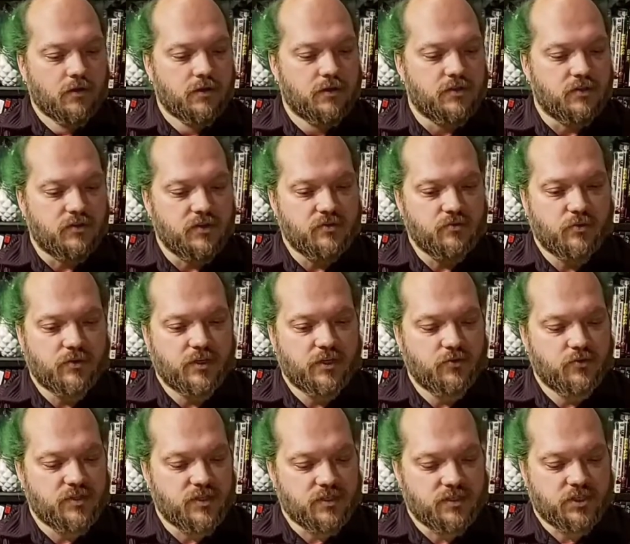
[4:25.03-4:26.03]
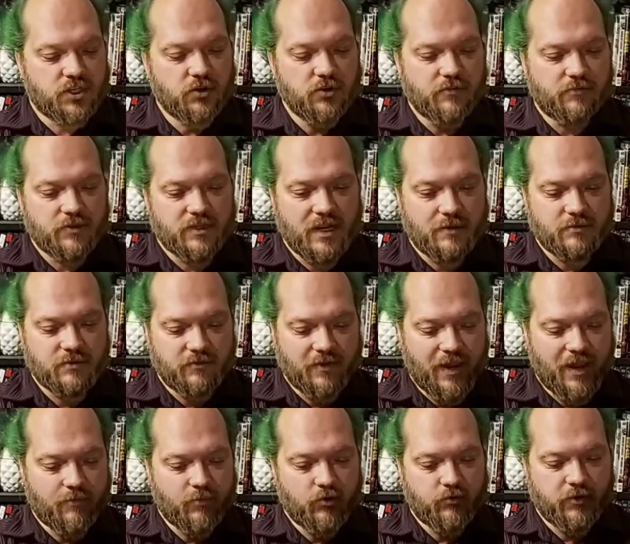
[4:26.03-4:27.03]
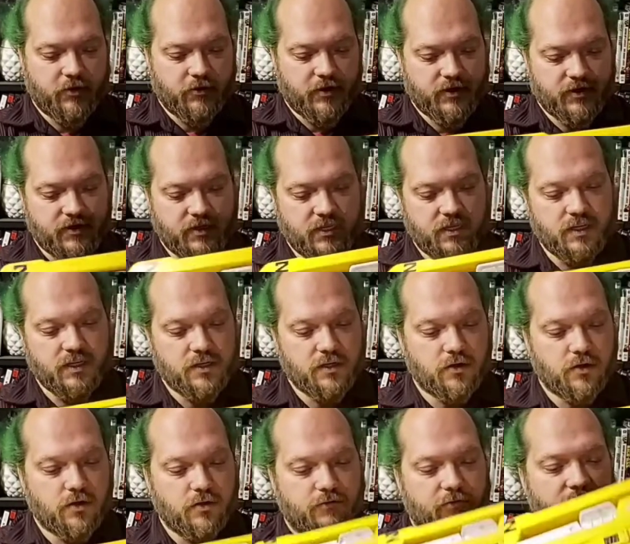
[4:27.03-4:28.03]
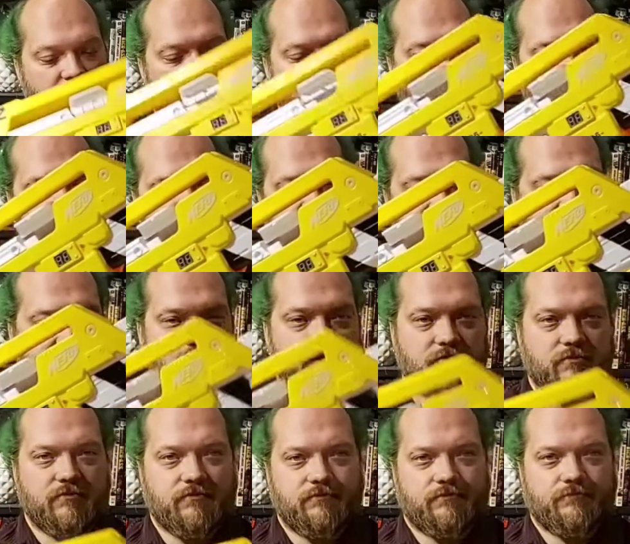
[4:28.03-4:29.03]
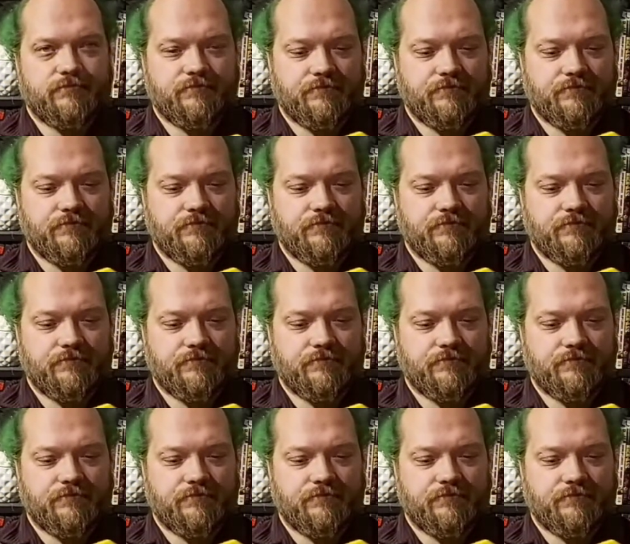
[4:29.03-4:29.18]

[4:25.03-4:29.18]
So this one uses two different types of ammo. There is the Nerf clip system,